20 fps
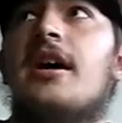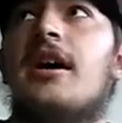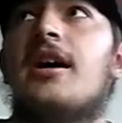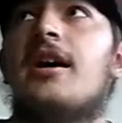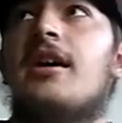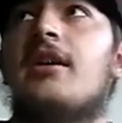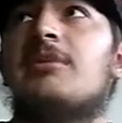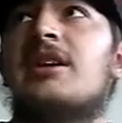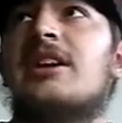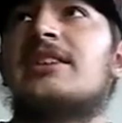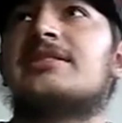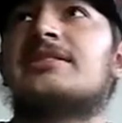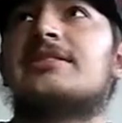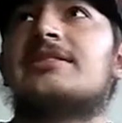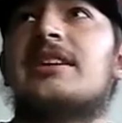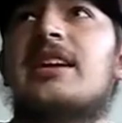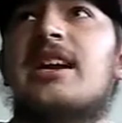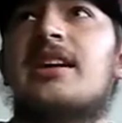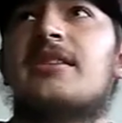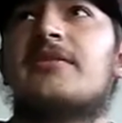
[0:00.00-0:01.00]
And as I
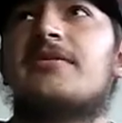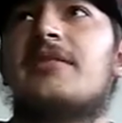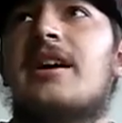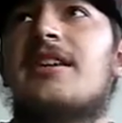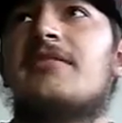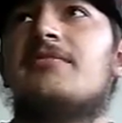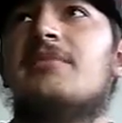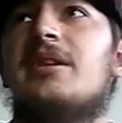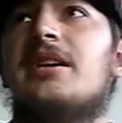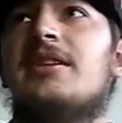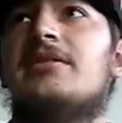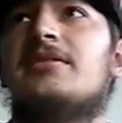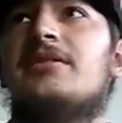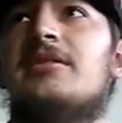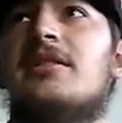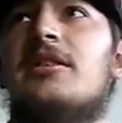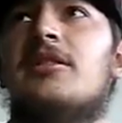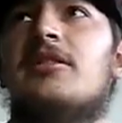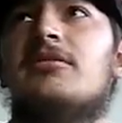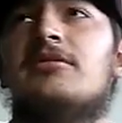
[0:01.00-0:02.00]
said, I've made
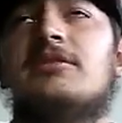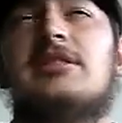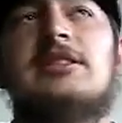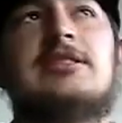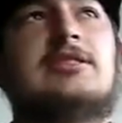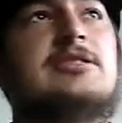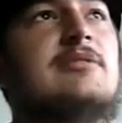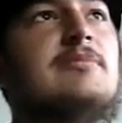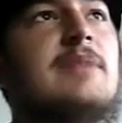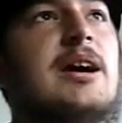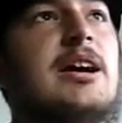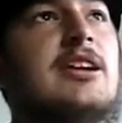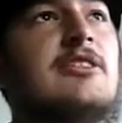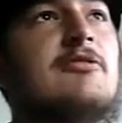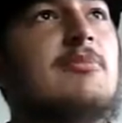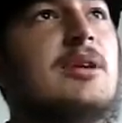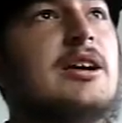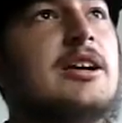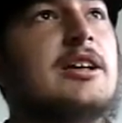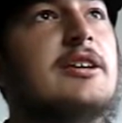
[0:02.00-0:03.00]
decent amount
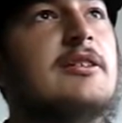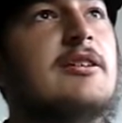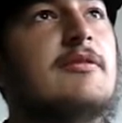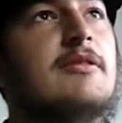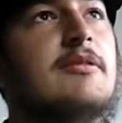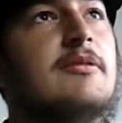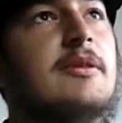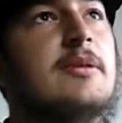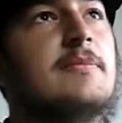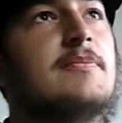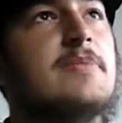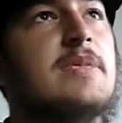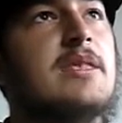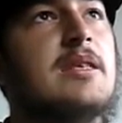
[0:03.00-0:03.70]
of money off of it,